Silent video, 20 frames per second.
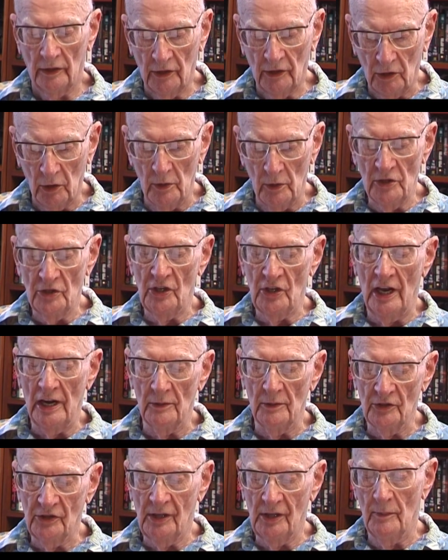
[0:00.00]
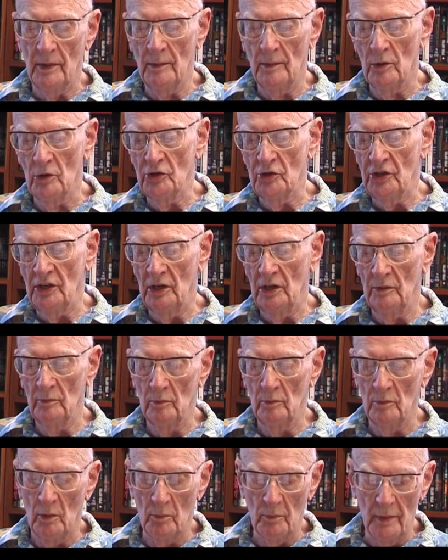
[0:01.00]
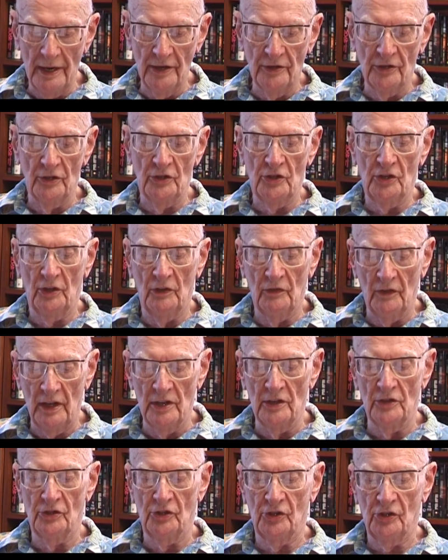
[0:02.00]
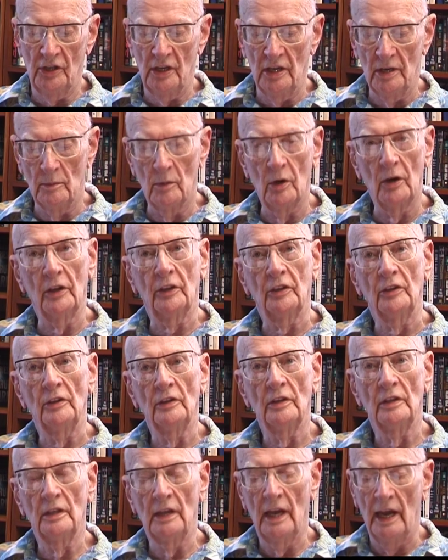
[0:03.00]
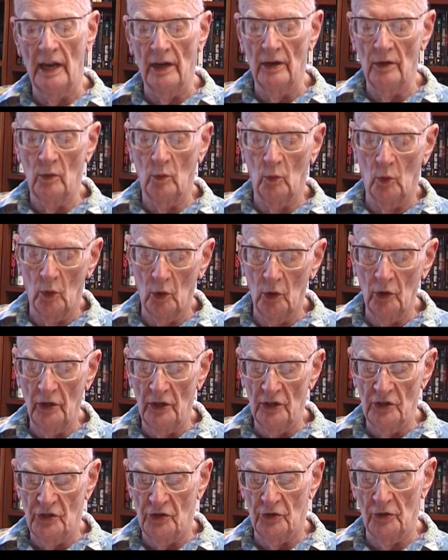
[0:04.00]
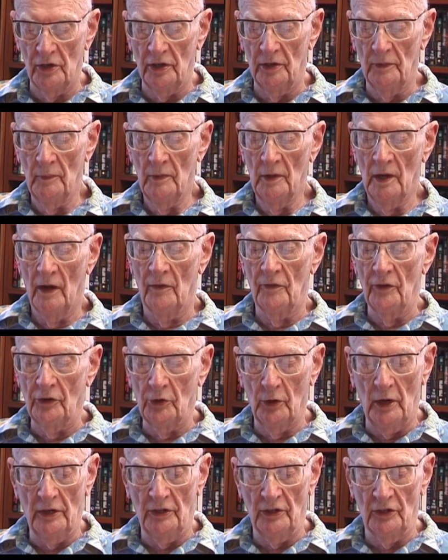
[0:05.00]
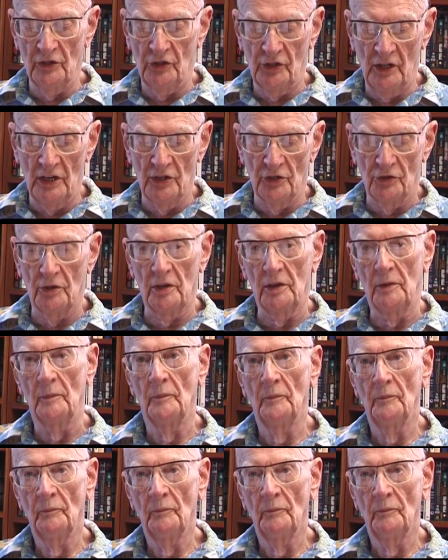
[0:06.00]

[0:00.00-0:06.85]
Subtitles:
coincided with some of the most momentous events in American and world history of the 20th century.